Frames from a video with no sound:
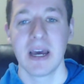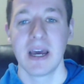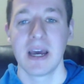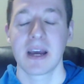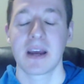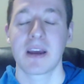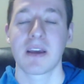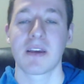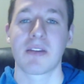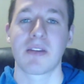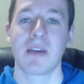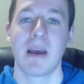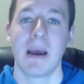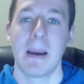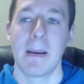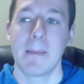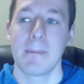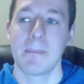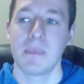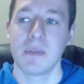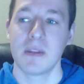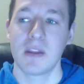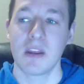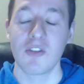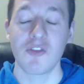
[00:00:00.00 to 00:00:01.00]
Because
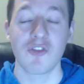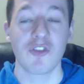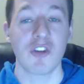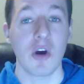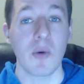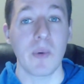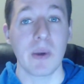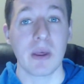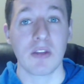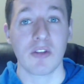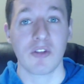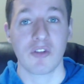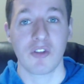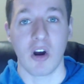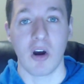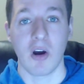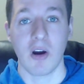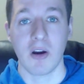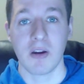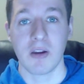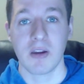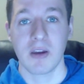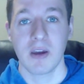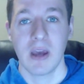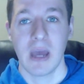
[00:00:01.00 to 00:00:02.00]
this show is
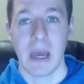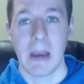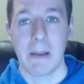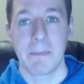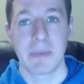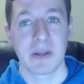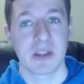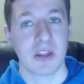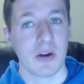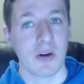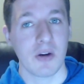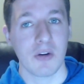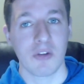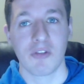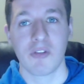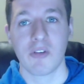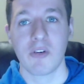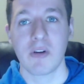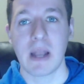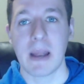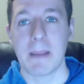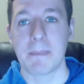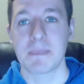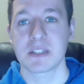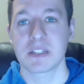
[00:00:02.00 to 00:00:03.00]
dark but there are
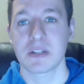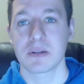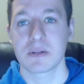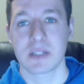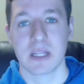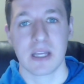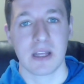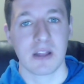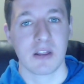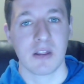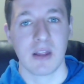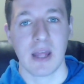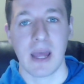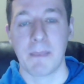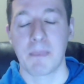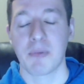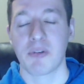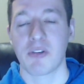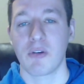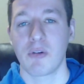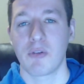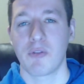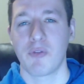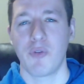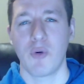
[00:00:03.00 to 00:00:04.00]
certain episodes like
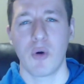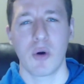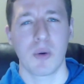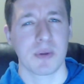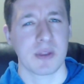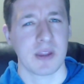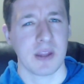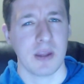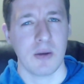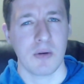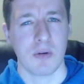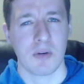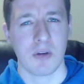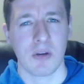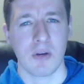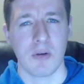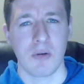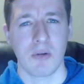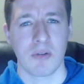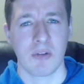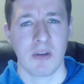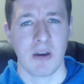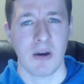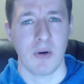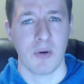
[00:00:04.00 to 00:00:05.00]
episode four with the
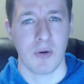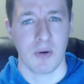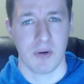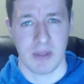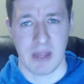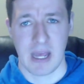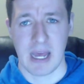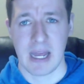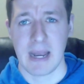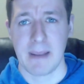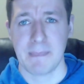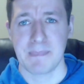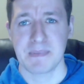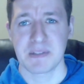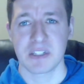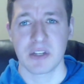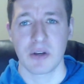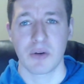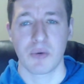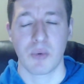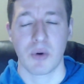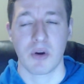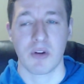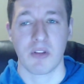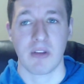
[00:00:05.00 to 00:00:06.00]
Yakuza or that
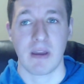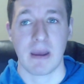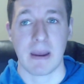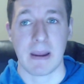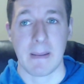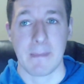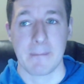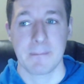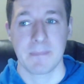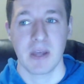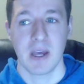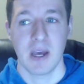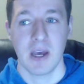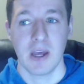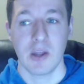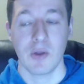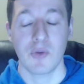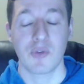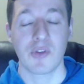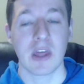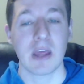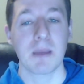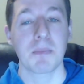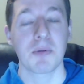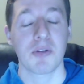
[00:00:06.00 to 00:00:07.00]
episode where it's like you
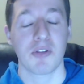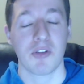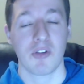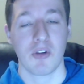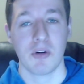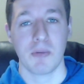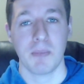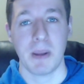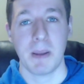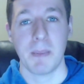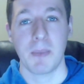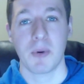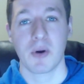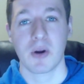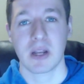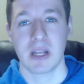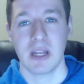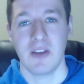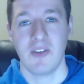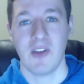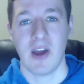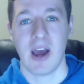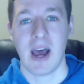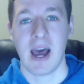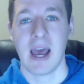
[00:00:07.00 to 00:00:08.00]
think certain people are gonna
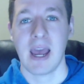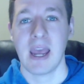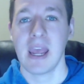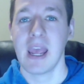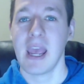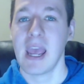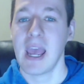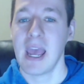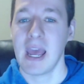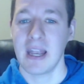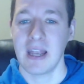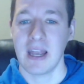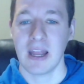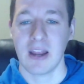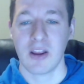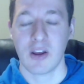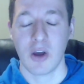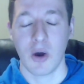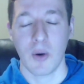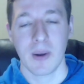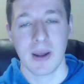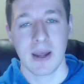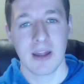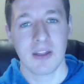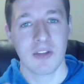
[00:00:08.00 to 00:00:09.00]
die and they
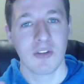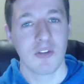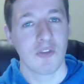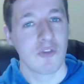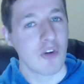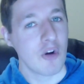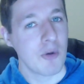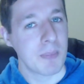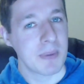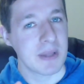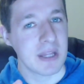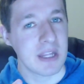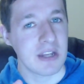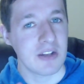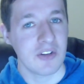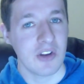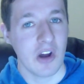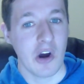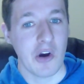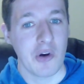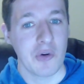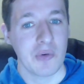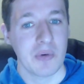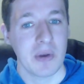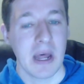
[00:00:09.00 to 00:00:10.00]
go against the trope and they
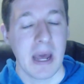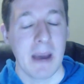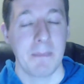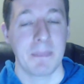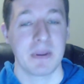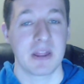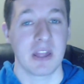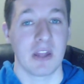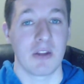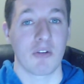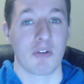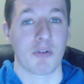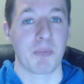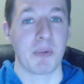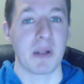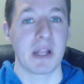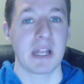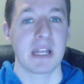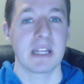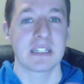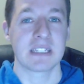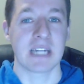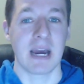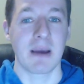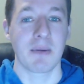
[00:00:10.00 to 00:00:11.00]
don't. But then there's plenty
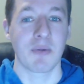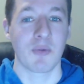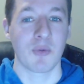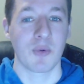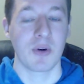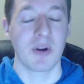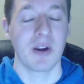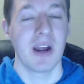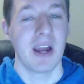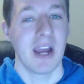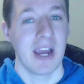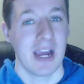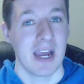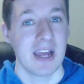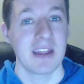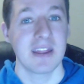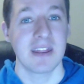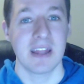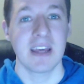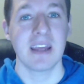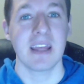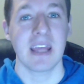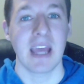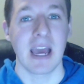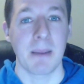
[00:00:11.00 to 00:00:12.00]
of times where
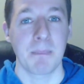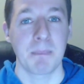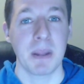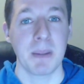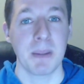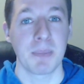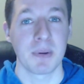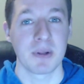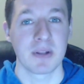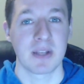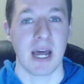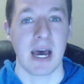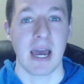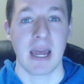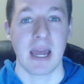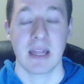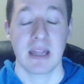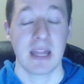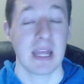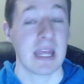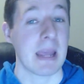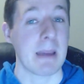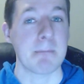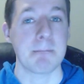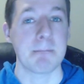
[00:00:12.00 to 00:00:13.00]
that yeah, people die. They
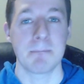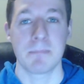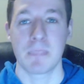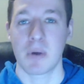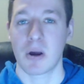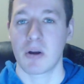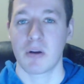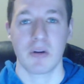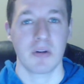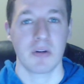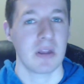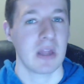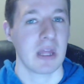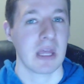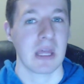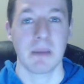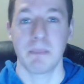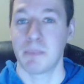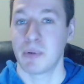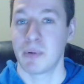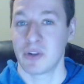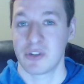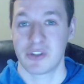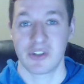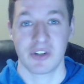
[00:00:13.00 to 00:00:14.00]
get murdered, they get
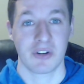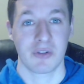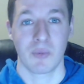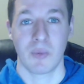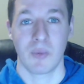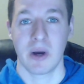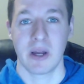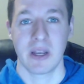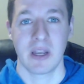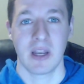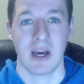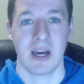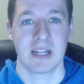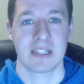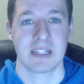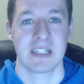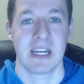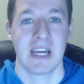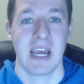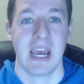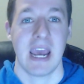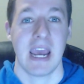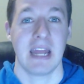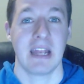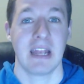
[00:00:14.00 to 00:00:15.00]
butchered, whatnot,
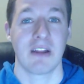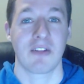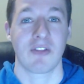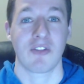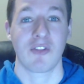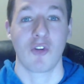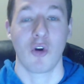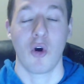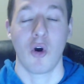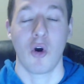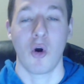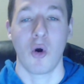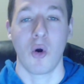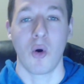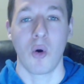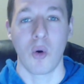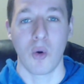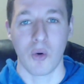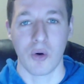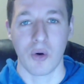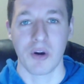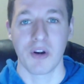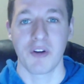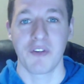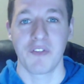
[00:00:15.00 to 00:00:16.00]
and it's
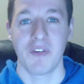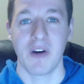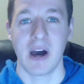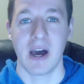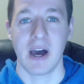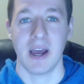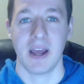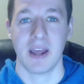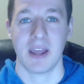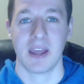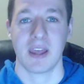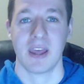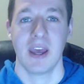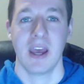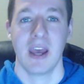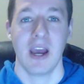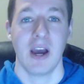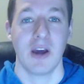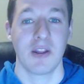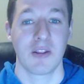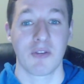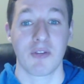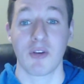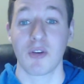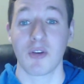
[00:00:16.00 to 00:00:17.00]
horrifying.
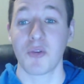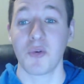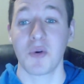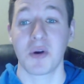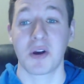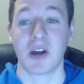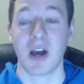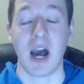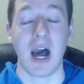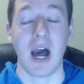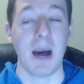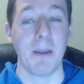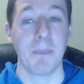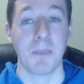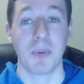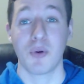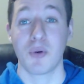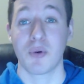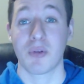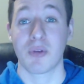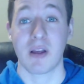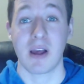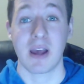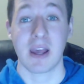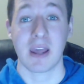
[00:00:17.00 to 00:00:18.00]
And there's also a cop
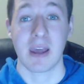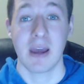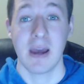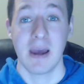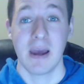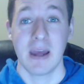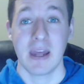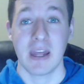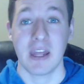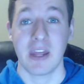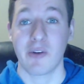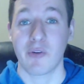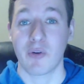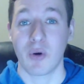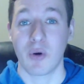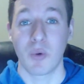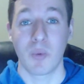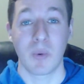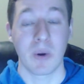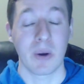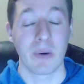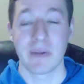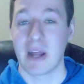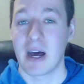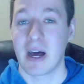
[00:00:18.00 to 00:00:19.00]
who's like Hiro
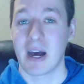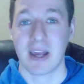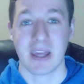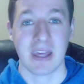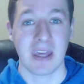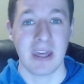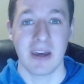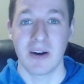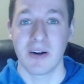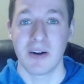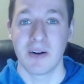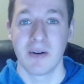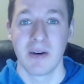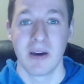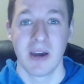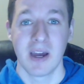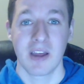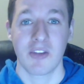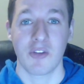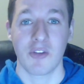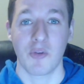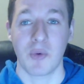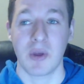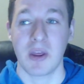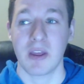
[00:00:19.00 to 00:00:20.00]
will not kill.
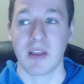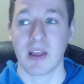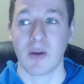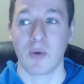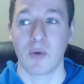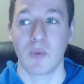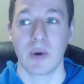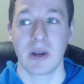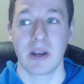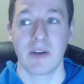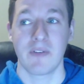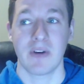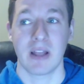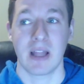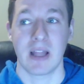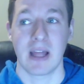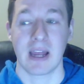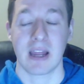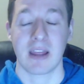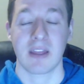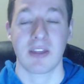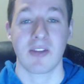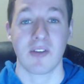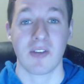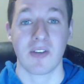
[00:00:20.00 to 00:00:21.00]
So he's like one of like
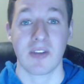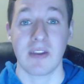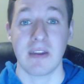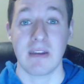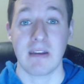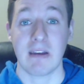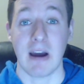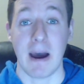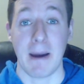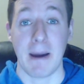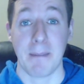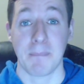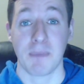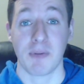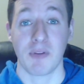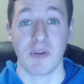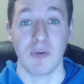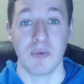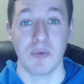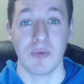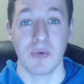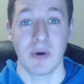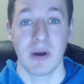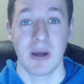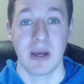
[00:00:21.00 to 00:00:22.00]
60 cops
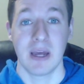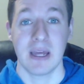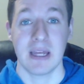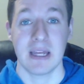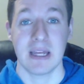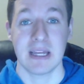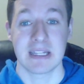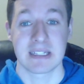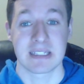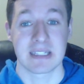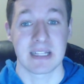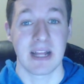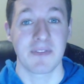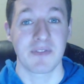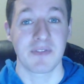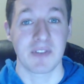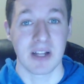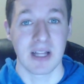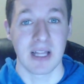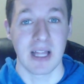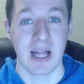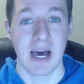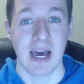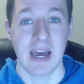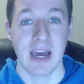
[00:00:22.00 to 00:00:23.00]
who is left
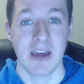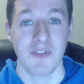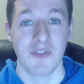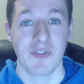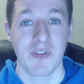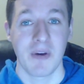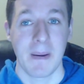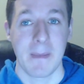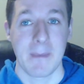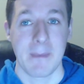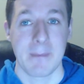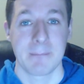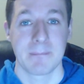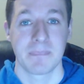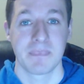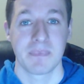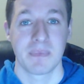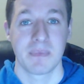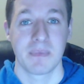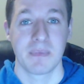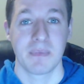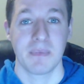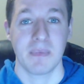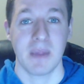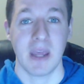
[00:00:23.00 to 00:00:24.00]
alive
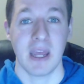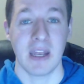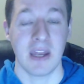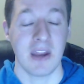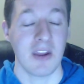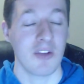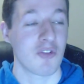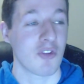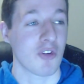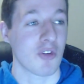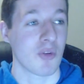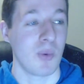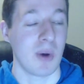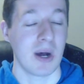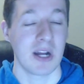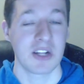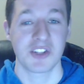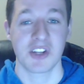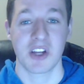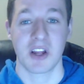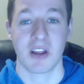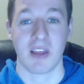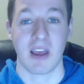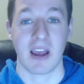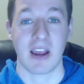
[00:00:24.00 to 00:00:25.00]
and he's just
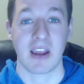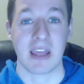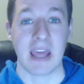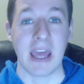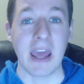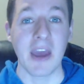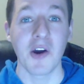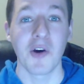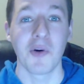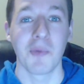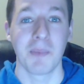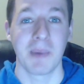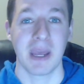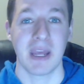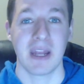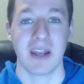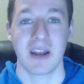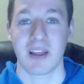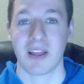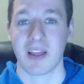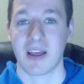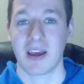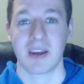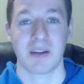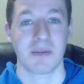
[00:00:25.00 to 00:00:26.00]
watching is like kill me and
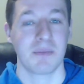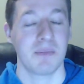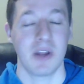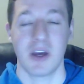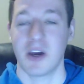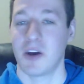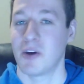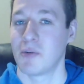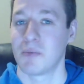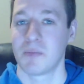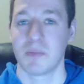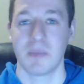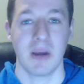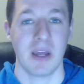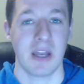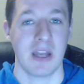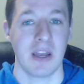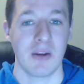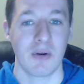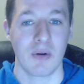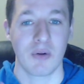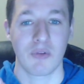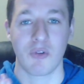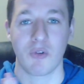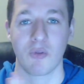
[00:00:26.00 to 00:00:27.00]
he's like no and
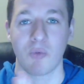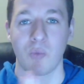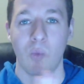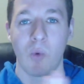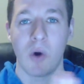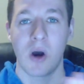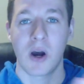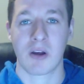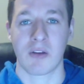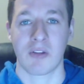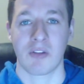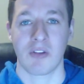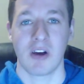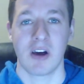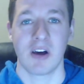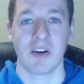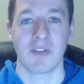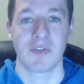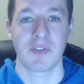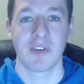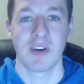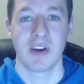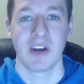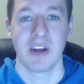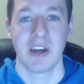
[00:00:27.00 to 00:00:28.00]
Hiro just walks off
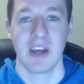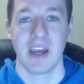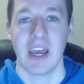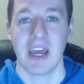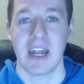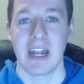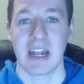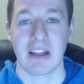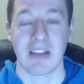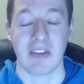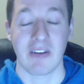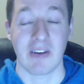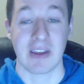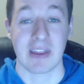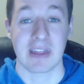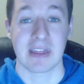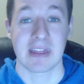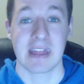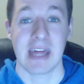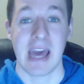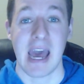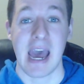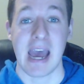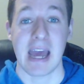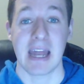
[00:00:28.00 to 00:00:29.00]
and it's like
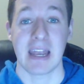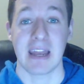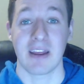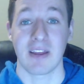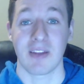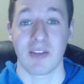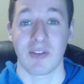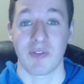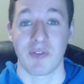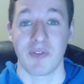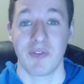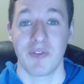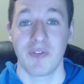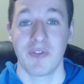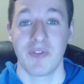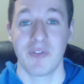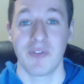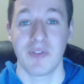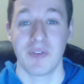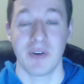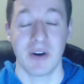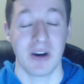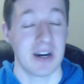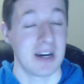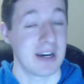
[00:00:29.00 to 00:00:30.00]
that is
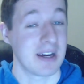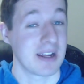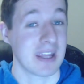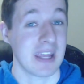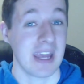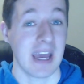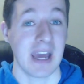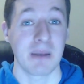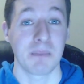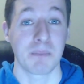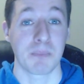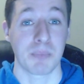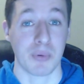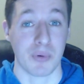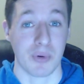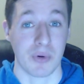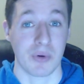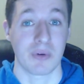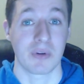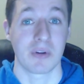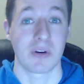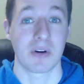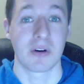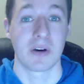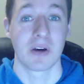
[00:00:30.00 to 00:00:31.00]
uh, again
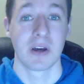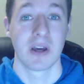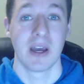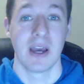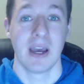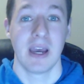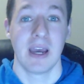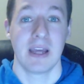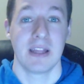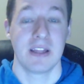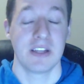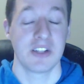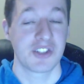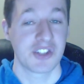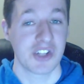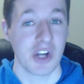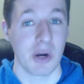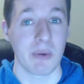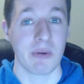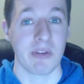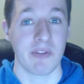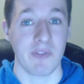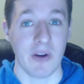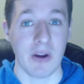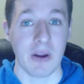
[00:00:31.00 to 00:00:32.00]
brutal this show
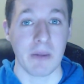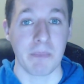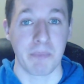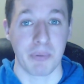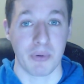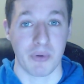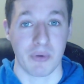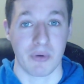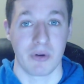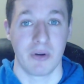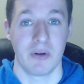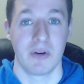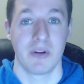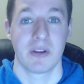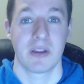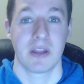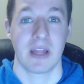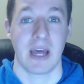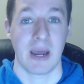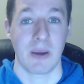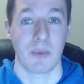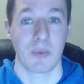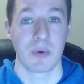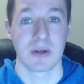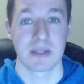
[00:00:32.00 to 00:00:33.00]
is very brutal.
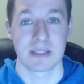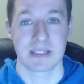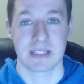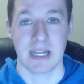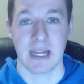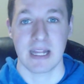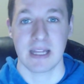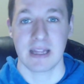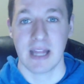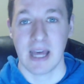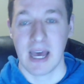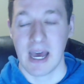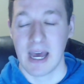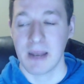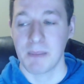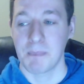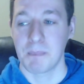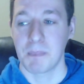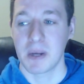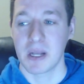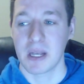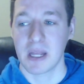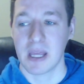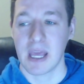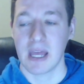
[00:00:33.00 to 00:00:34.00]
I will state that,
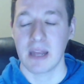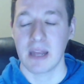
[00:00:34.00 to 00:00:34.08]
but again,